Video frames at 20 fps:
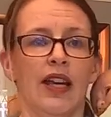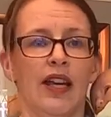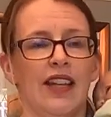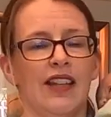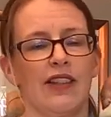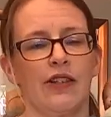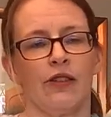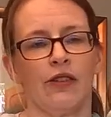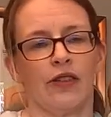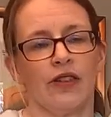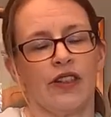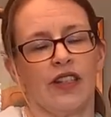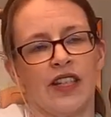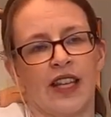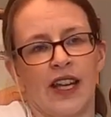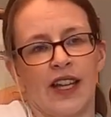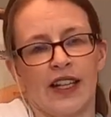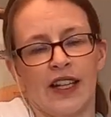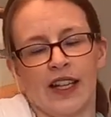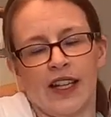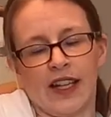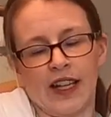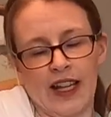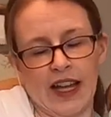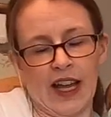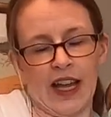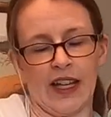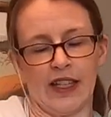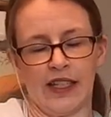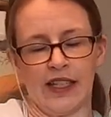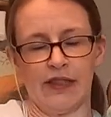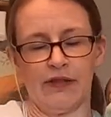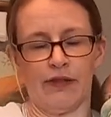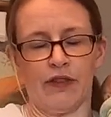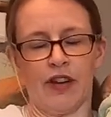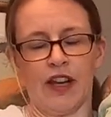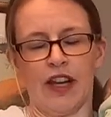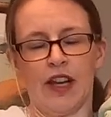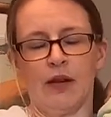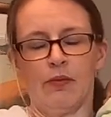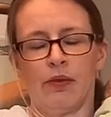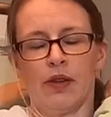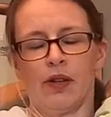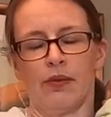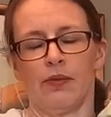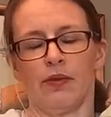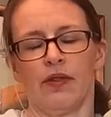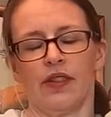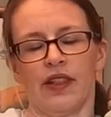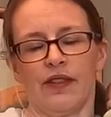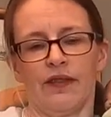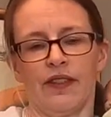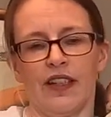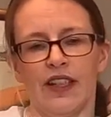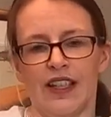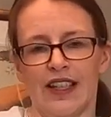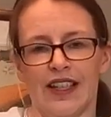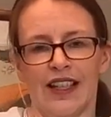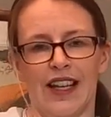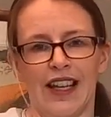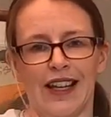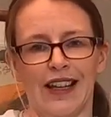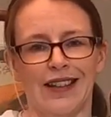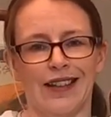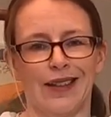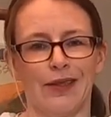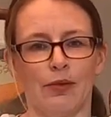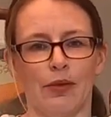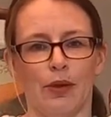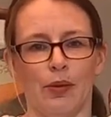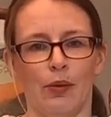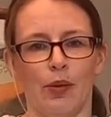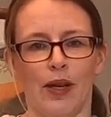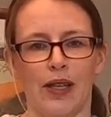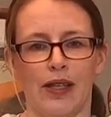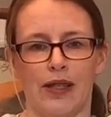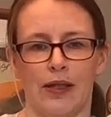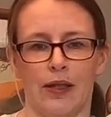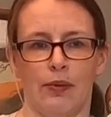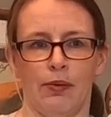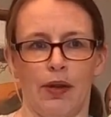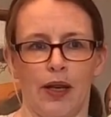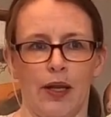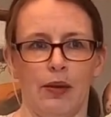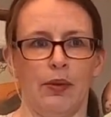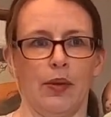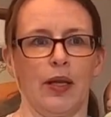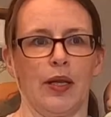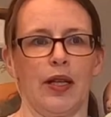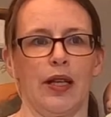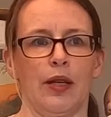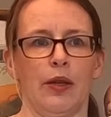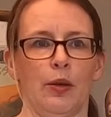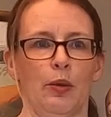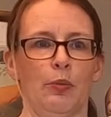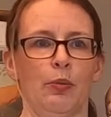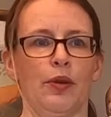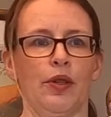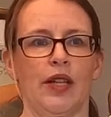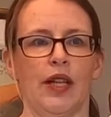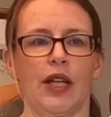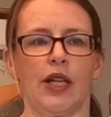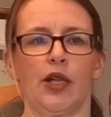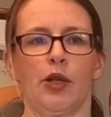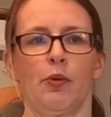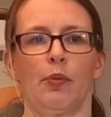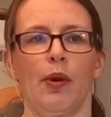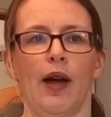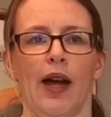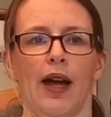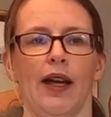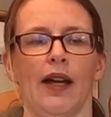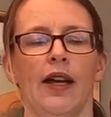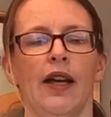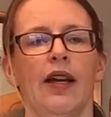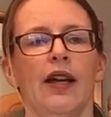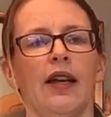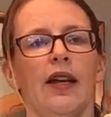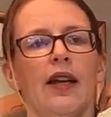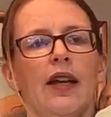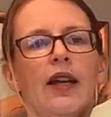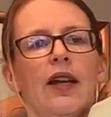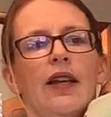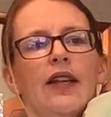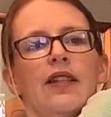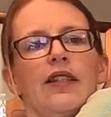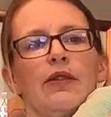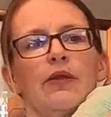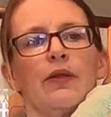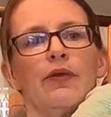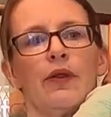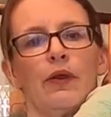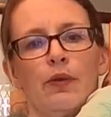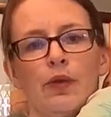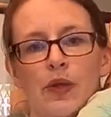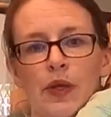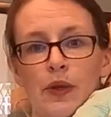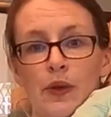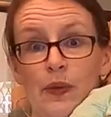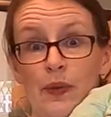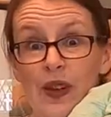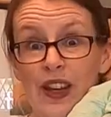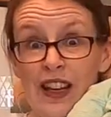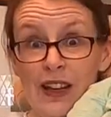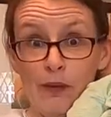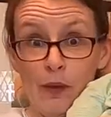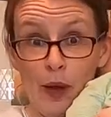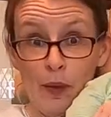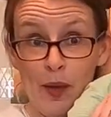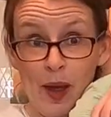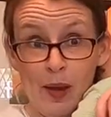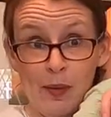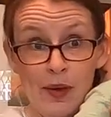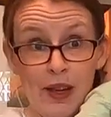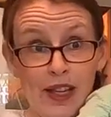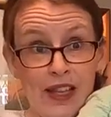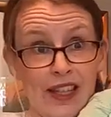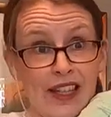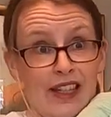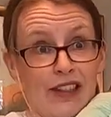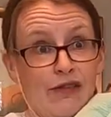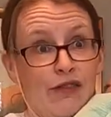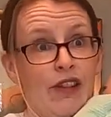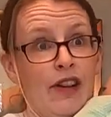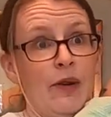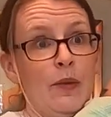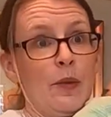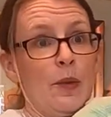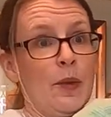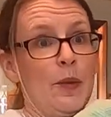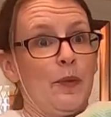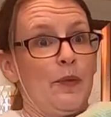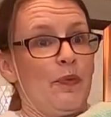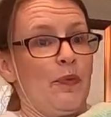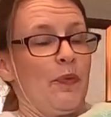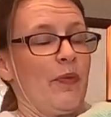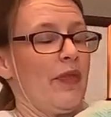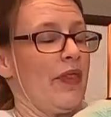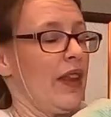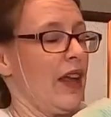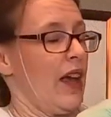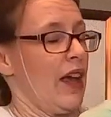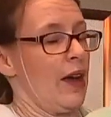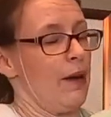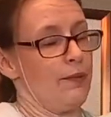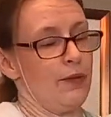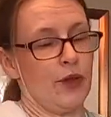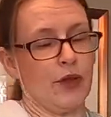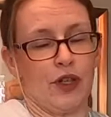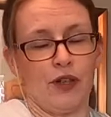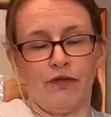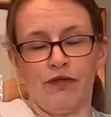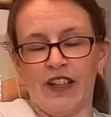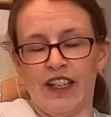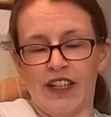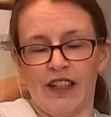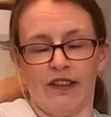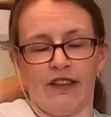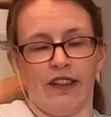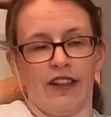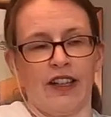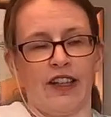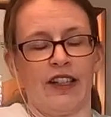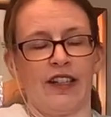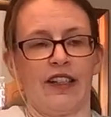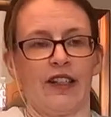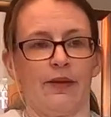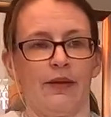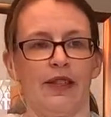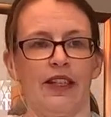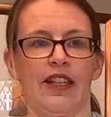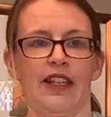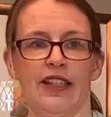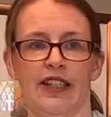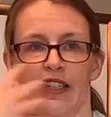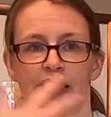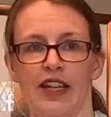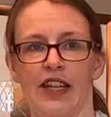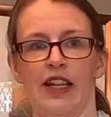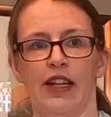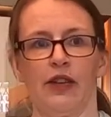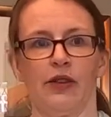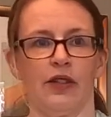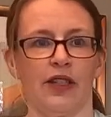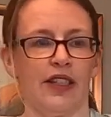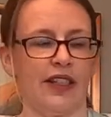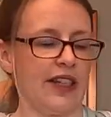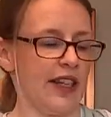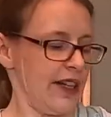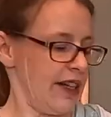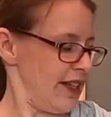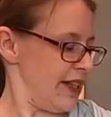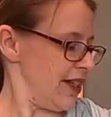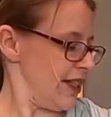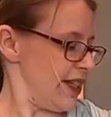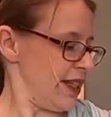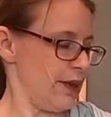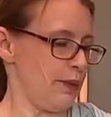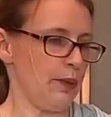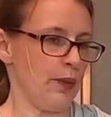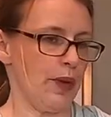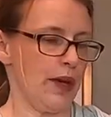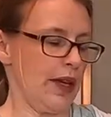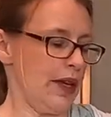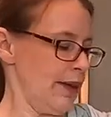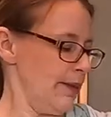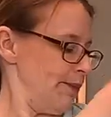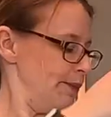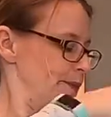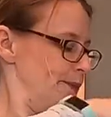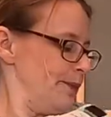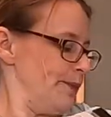It's not technically hands-free, but it will definitely take some of the weight of the baby and help protect your back. So if I was going to feed my baby in this wrap, I'm not going to retie it. It's staying on exactly the same way.